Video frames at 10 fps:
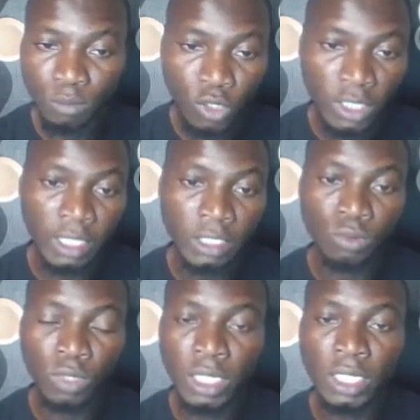more than
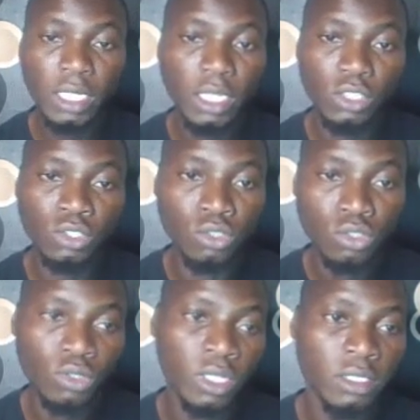the way you
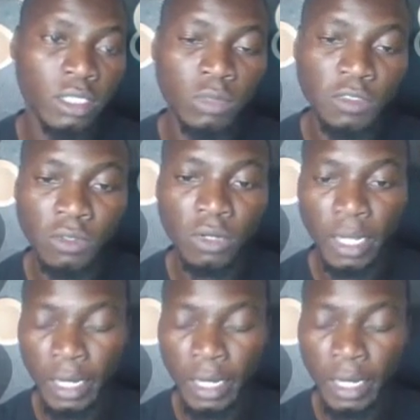used to get it before.